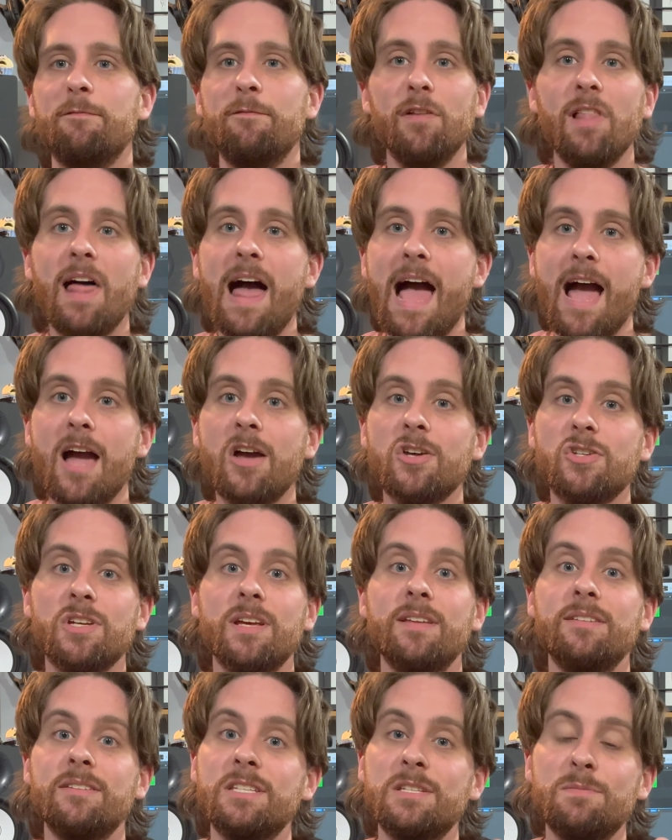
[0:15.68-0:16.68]
flash
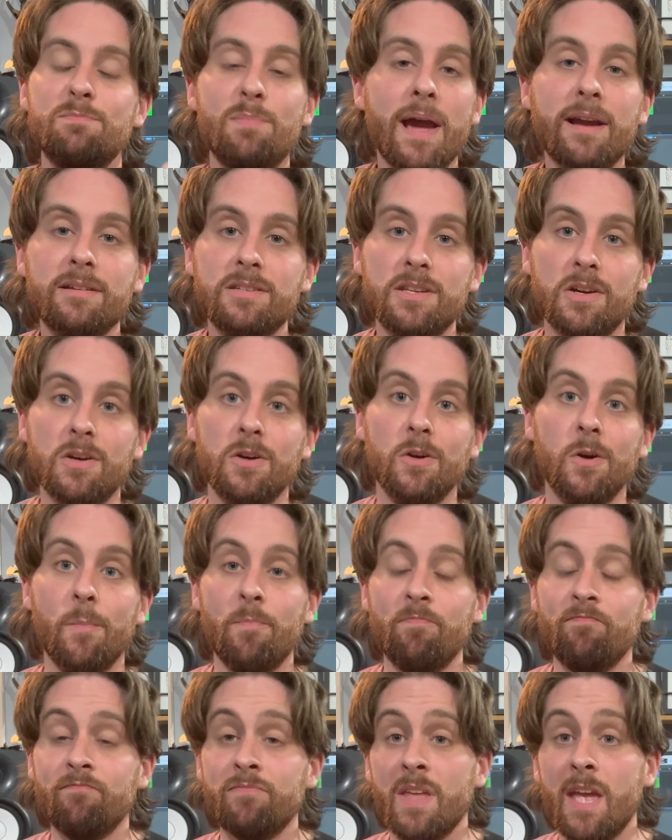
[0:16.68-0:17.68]
and
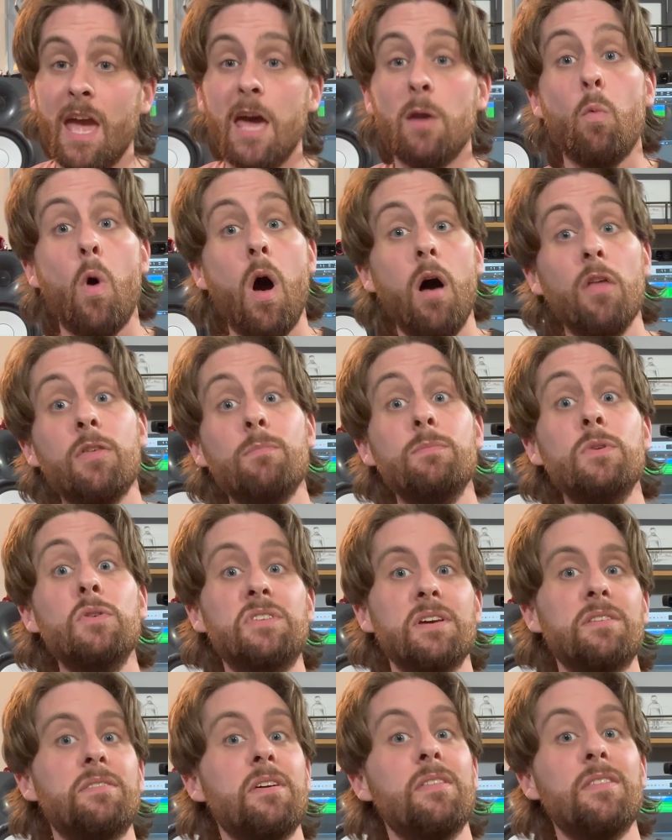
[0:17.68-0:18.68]
spectacle. And while the
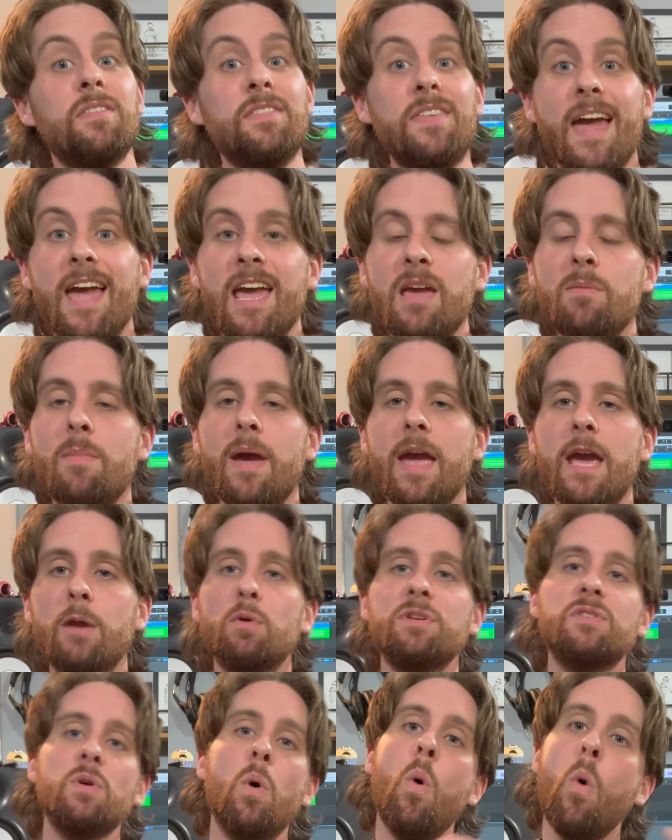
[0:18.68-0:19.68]
music that they made
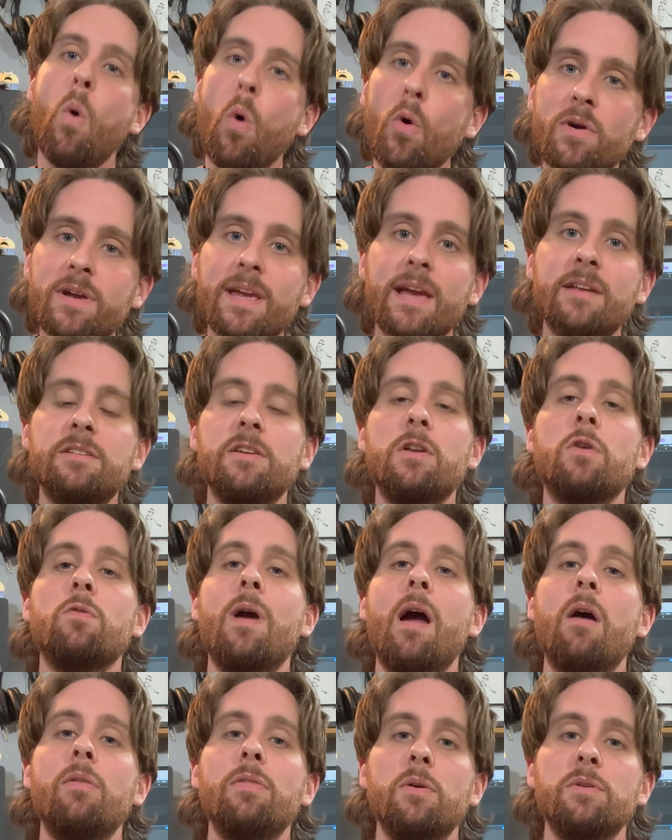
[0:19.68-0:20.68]
was oriented
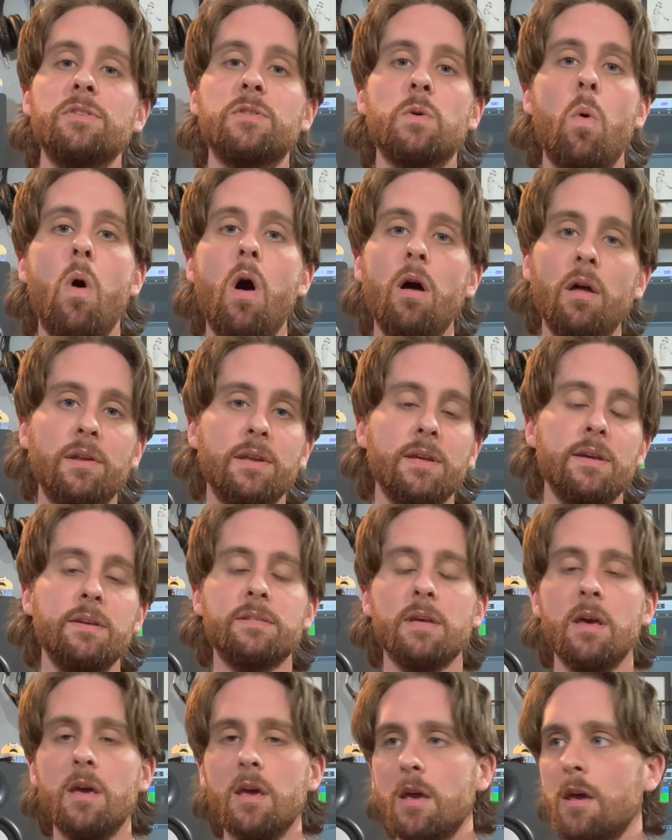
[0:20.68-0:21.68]
around those
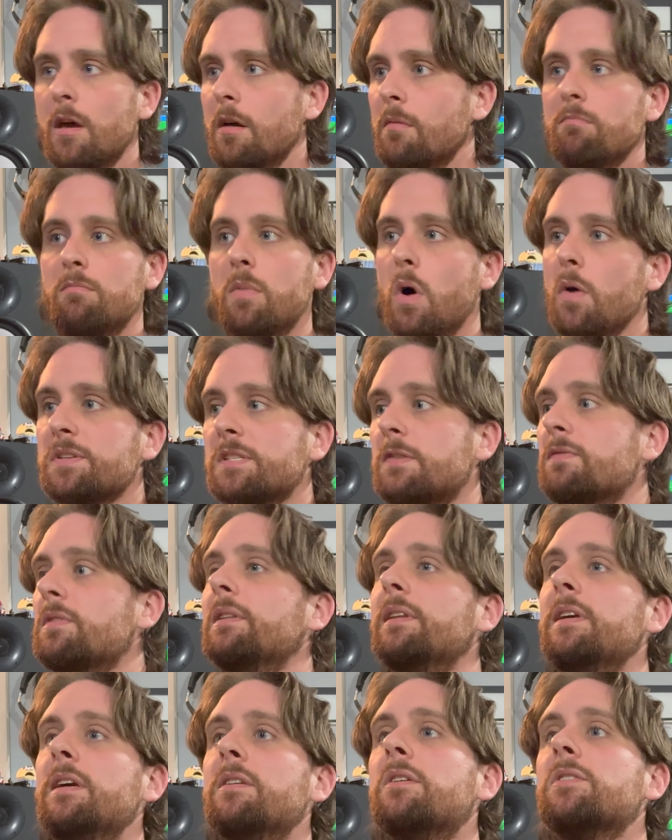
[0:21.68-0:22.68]
qualities, most of the
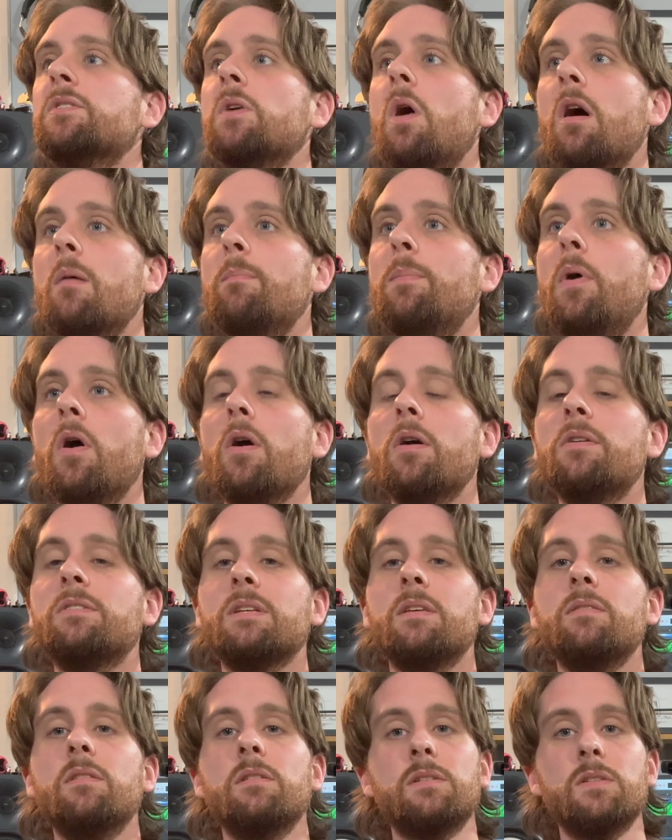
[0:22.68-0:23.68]
lead guitar parts
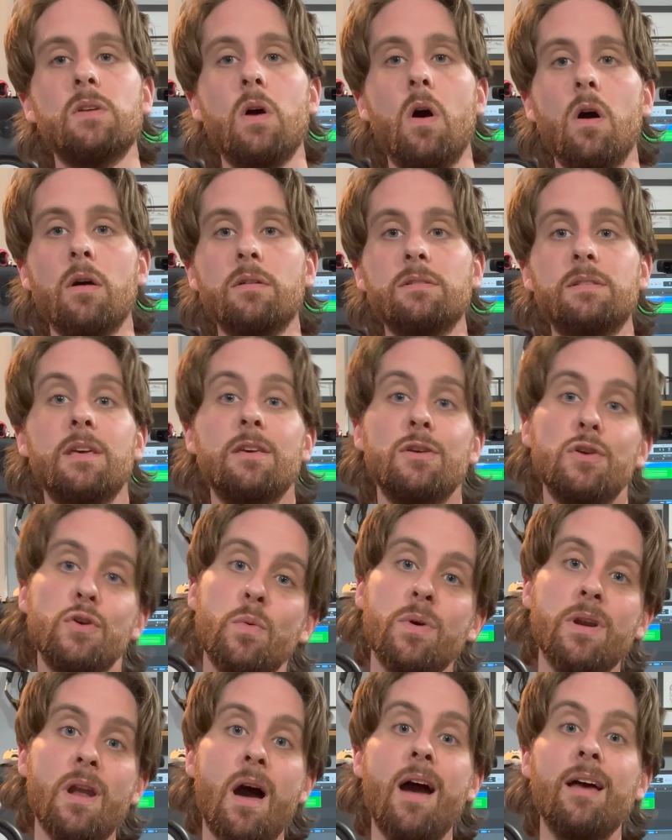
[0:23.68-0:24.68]
in the songs that you
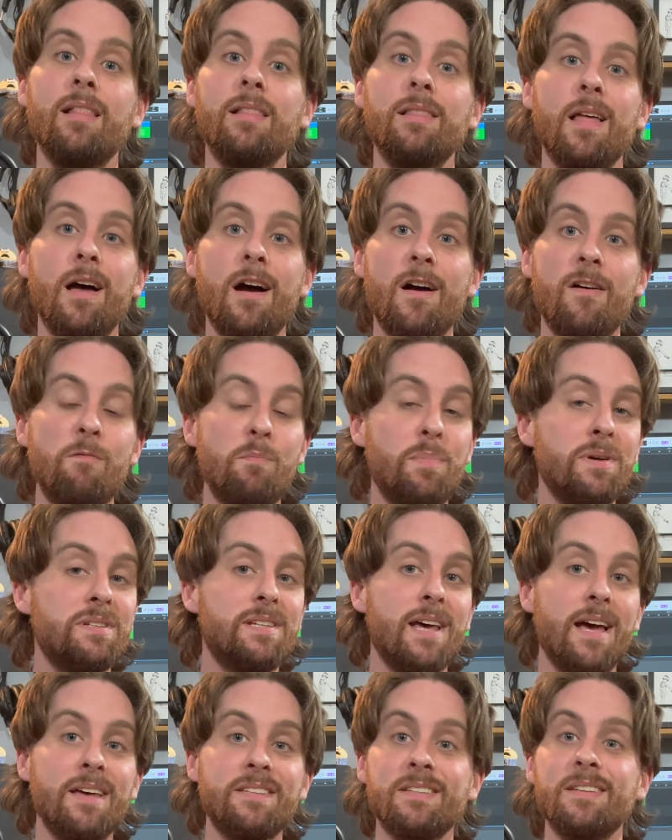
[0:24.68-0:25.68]
and I love
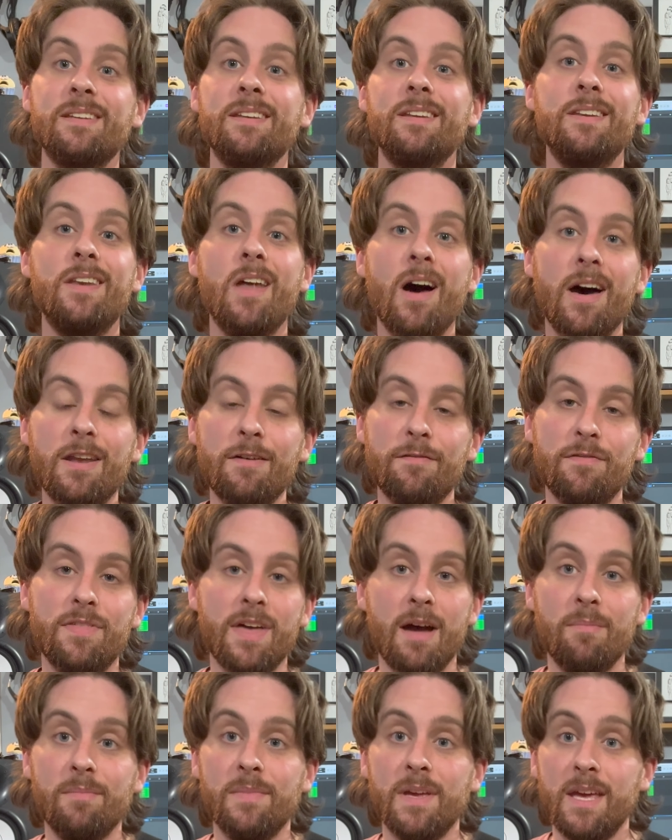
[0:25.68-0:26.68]
possess none of
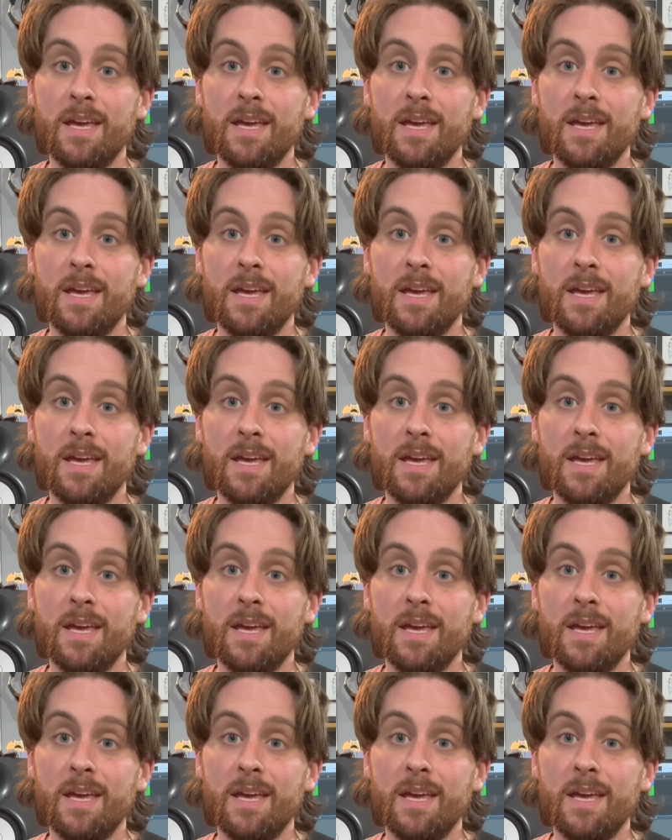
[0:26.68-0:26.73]
them.